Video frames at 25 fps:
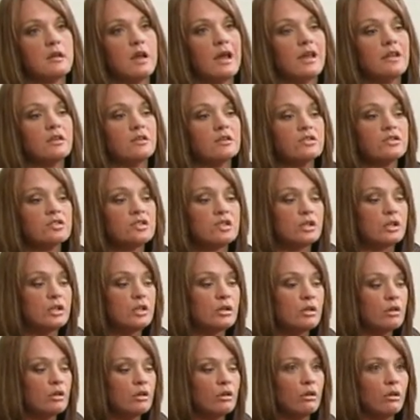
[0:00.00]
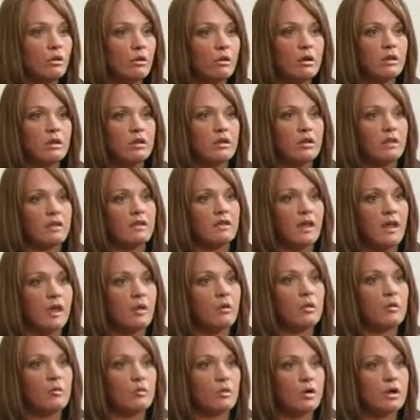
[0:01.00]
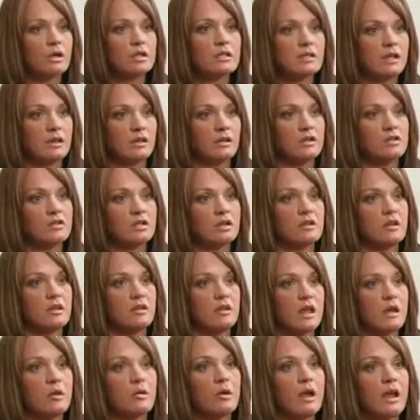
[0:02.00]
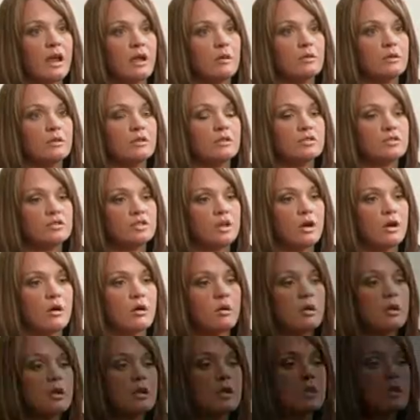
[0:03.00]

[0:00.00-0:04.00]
and she knew that they were more intelligent than they were able to show.